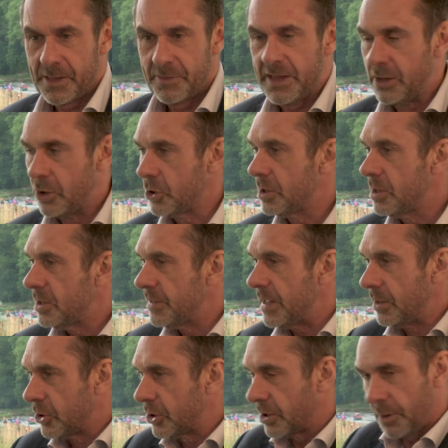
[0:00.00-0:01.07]
they
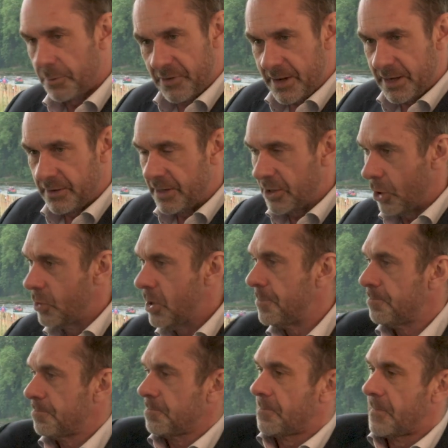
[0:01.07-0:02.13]
look at the thing and they go,
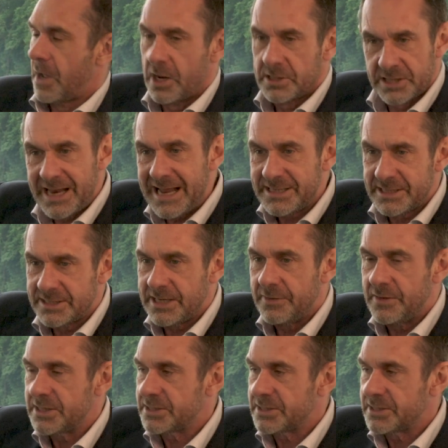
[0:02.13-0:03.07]
it's an entity, and